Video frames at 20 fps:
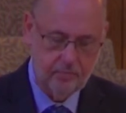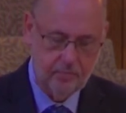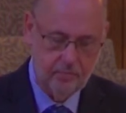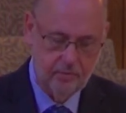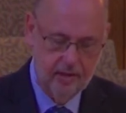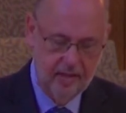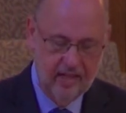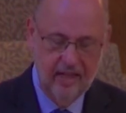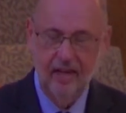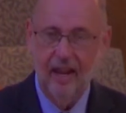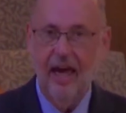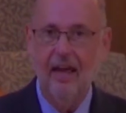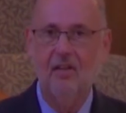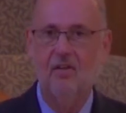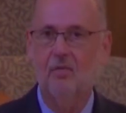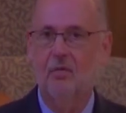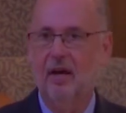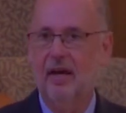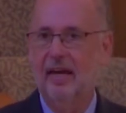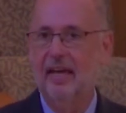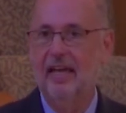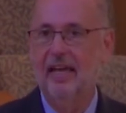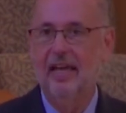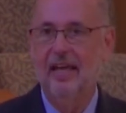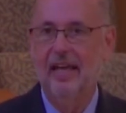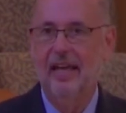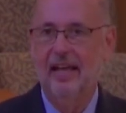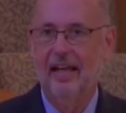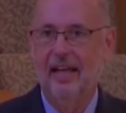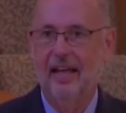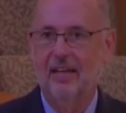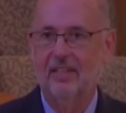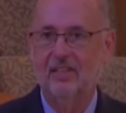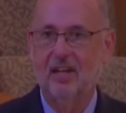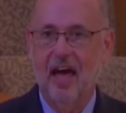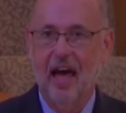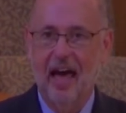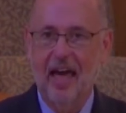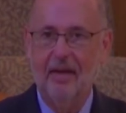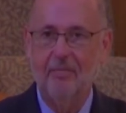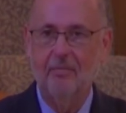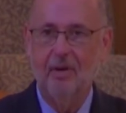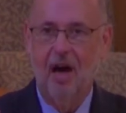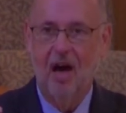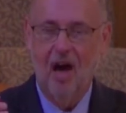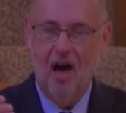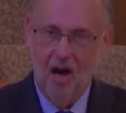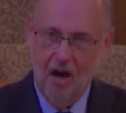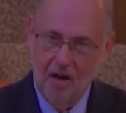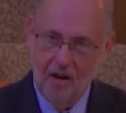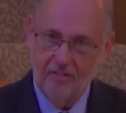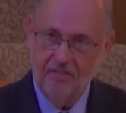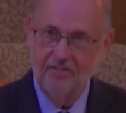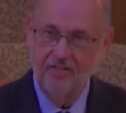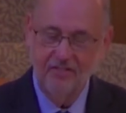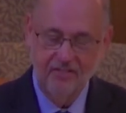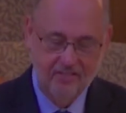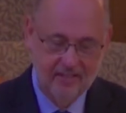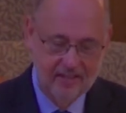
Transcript: In a like way, time off